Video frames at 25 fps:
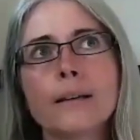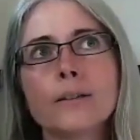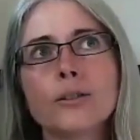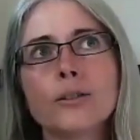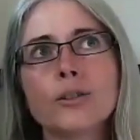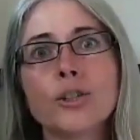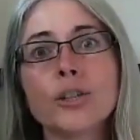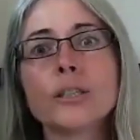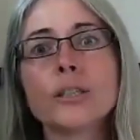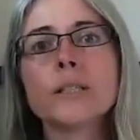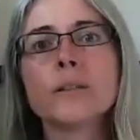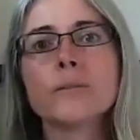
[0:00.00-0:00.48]

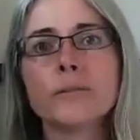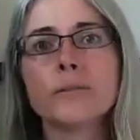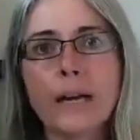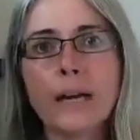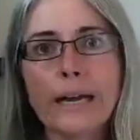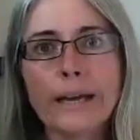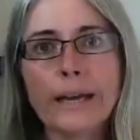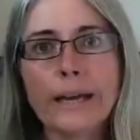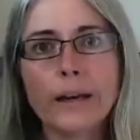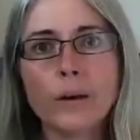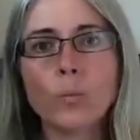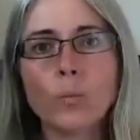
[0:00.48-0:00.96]
just
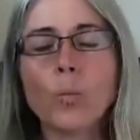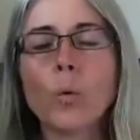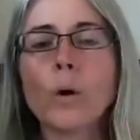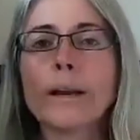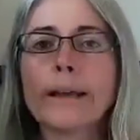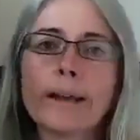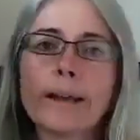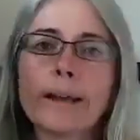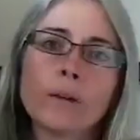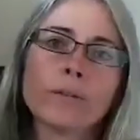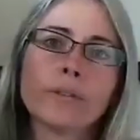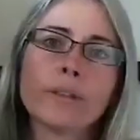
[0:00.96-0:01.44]
define what
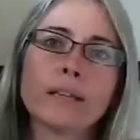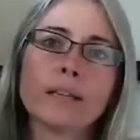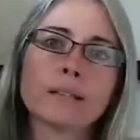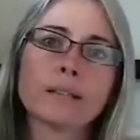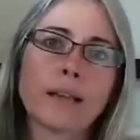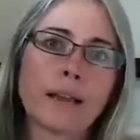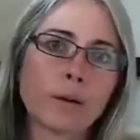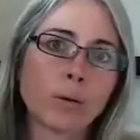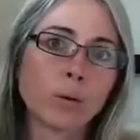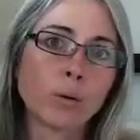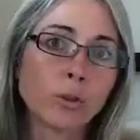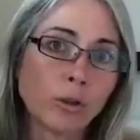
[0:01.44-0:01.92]
a healthy
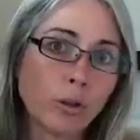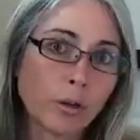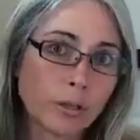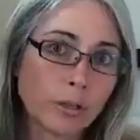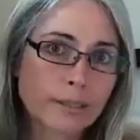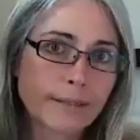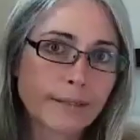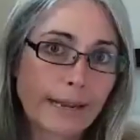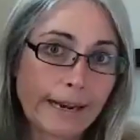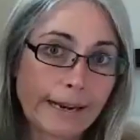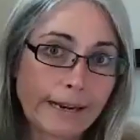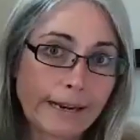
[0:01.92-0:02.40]
cycle
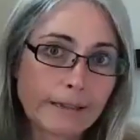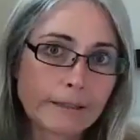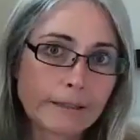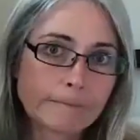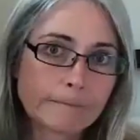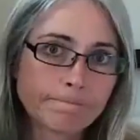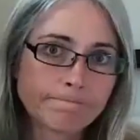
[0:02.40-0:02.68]
looks like.